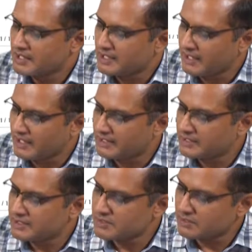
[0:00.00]
and
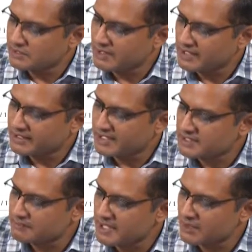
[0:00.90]
it is also acting as a
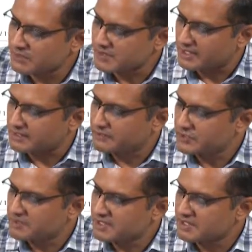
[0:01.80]
barostat, which
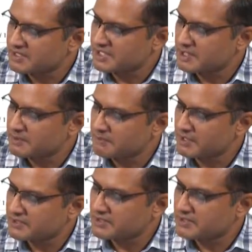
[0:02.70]
means it is keeping
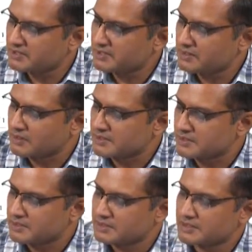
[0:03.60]
pressure
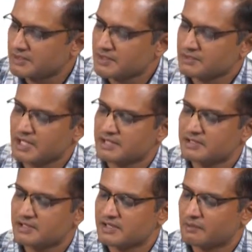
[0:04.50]
constant. So, that is
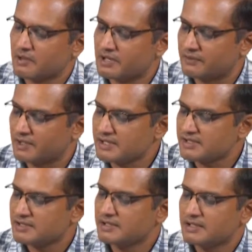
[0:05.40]
the reservoir for
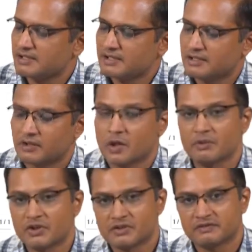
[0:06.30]
us, a
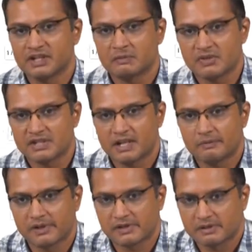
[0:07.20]
combination of thermostat
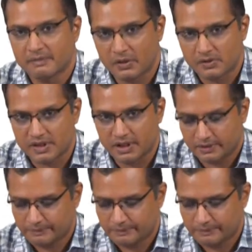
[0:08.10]
plus barostat.